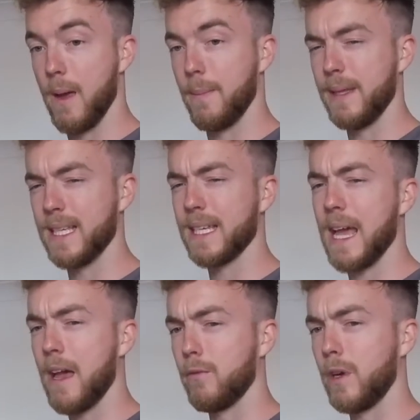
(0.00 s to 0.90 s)
This
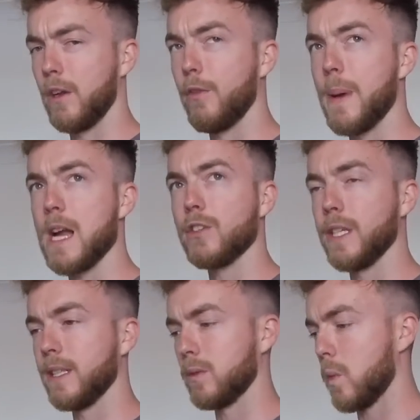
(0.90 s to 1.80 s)
can run off
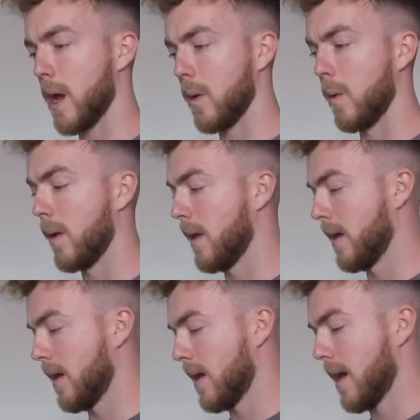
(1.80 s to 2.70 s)
batteries as well,
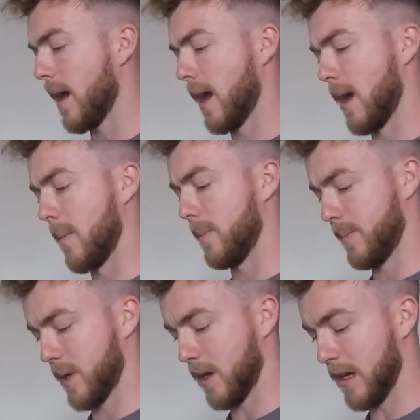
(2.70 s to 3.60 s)

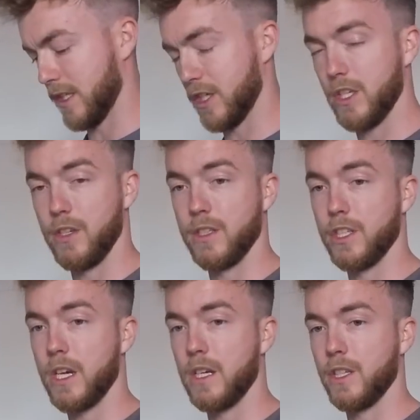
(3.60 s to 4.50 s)
but I just use the
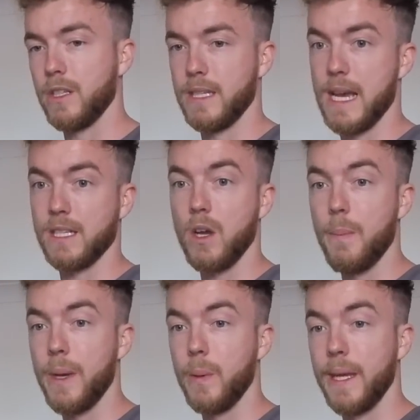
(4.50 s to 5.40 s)
charger because it has got a
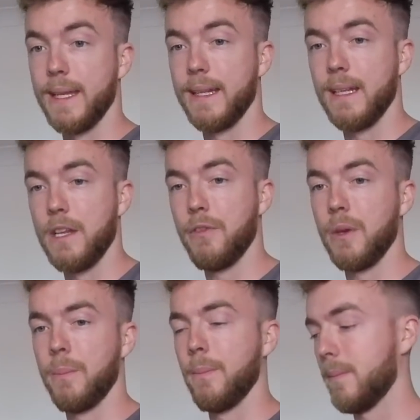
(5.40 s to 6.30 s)
built-in
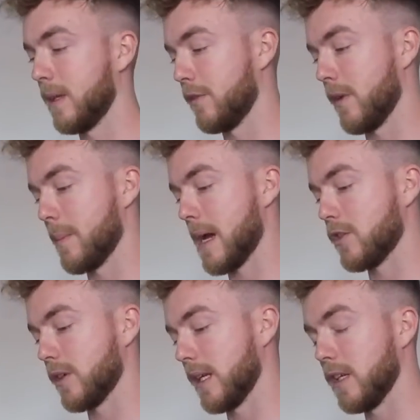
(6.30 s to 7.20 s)
lithium
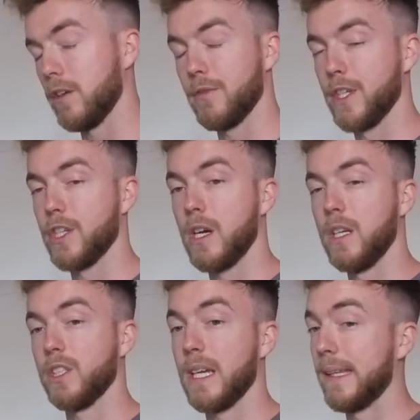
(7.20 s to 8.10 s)
battery that you can
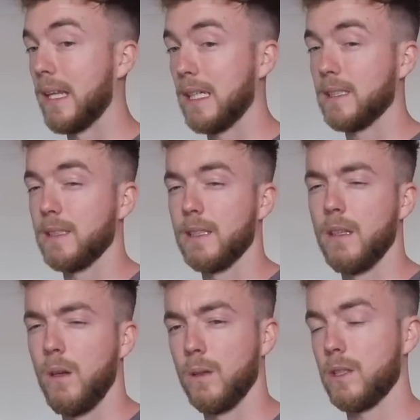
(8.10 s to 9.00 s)
recharge and lasts us a
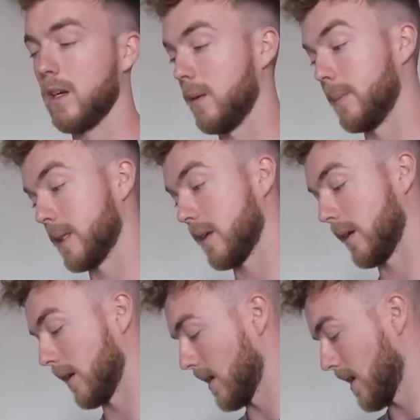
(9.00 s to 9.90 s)
long time,
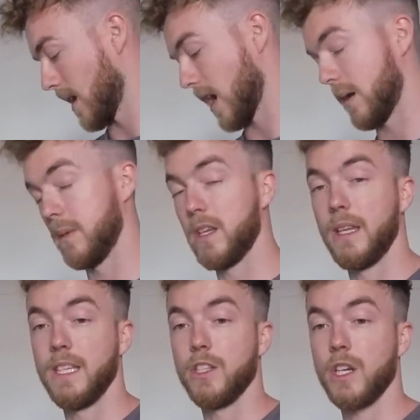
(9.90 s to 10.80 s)
so you don't
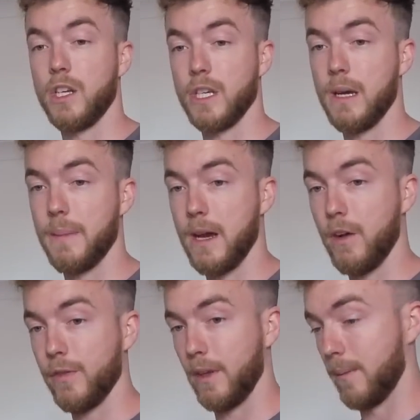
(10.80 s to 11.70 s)
need to charge it up that
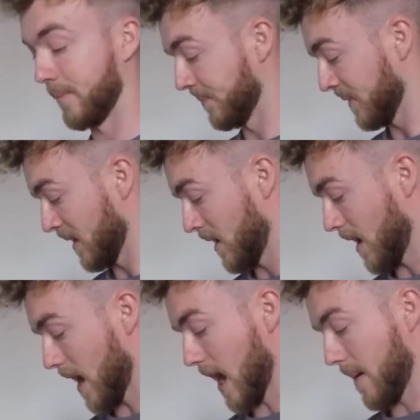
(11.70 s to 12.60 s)
often.
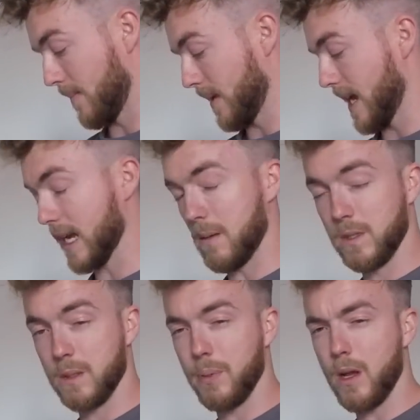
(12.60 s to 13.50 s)
It
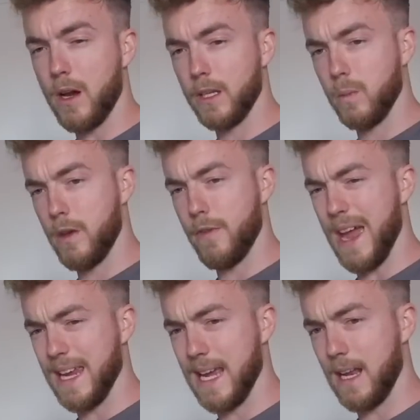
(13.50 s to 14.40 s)
comes supplied with
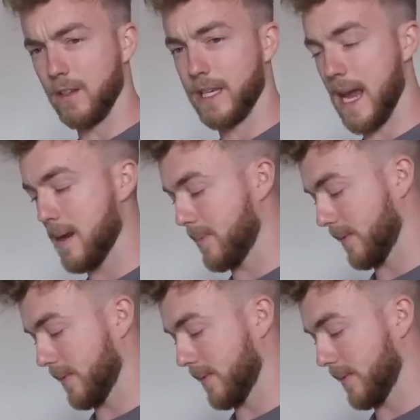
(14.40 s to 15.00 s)
a yellow tape,